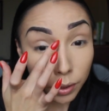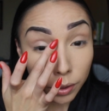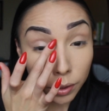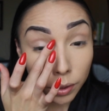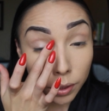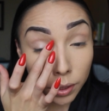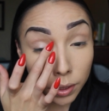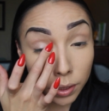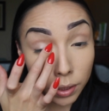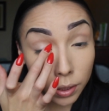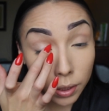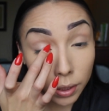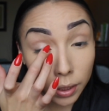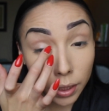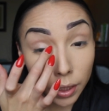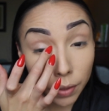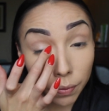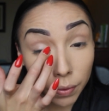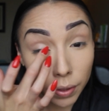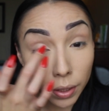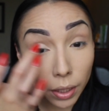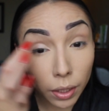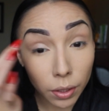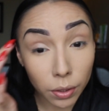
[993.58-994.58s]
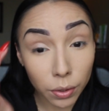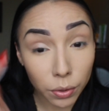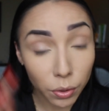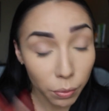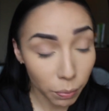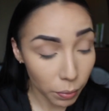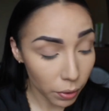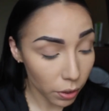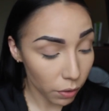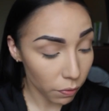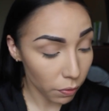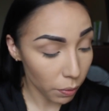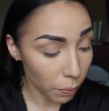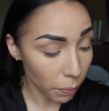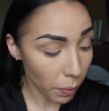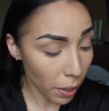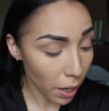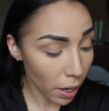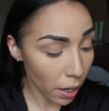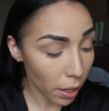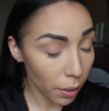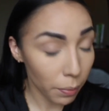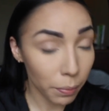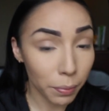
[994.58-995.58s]
just to give it a little bit of a
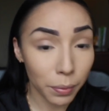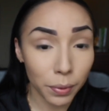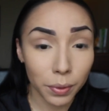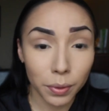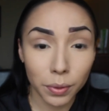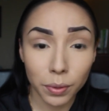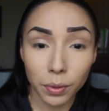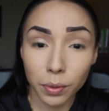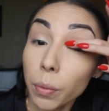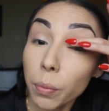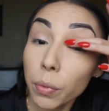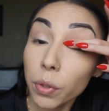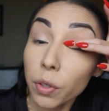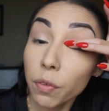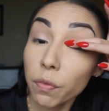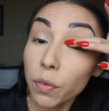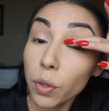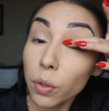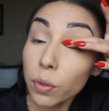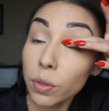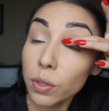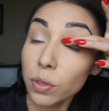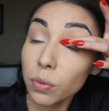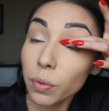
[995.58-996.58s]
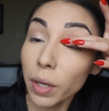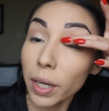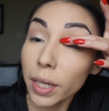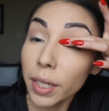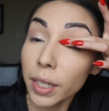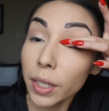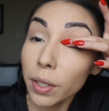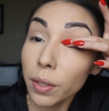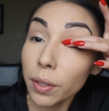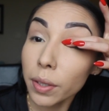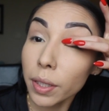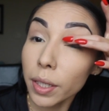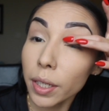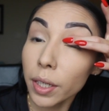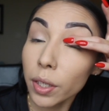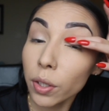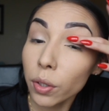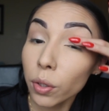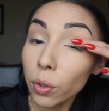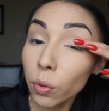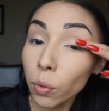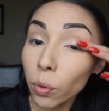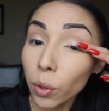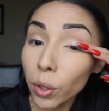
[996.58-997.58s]
pop. I'm going to focus right here in the
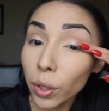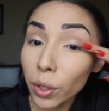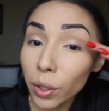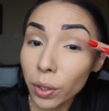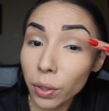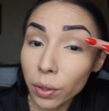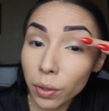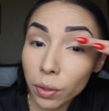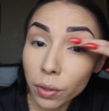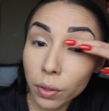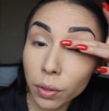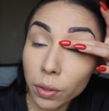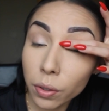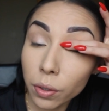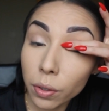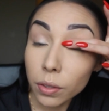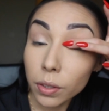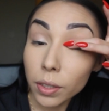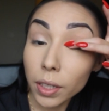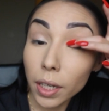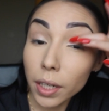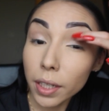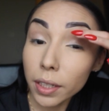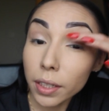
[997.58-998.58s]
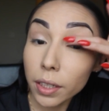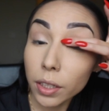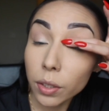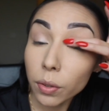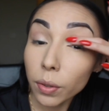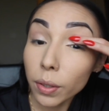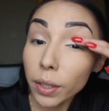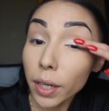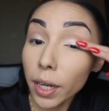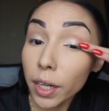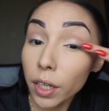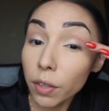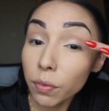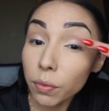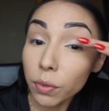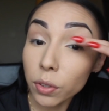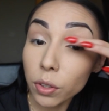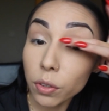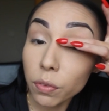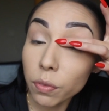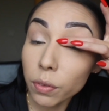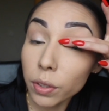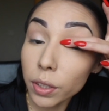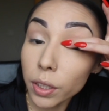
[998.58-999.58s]
inner corner. You got to get creative when
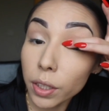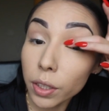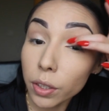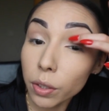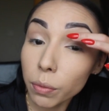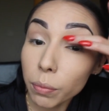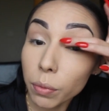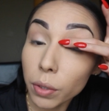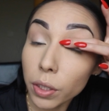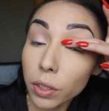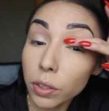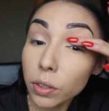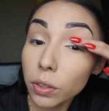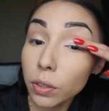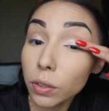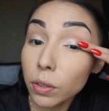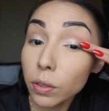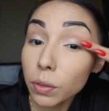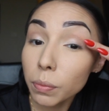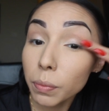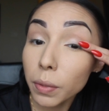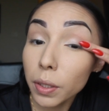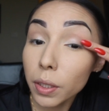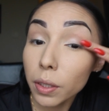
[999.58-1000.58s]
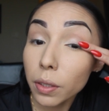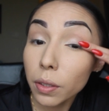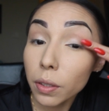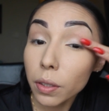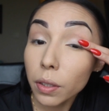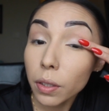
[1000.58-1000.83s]
you forget your brushes, but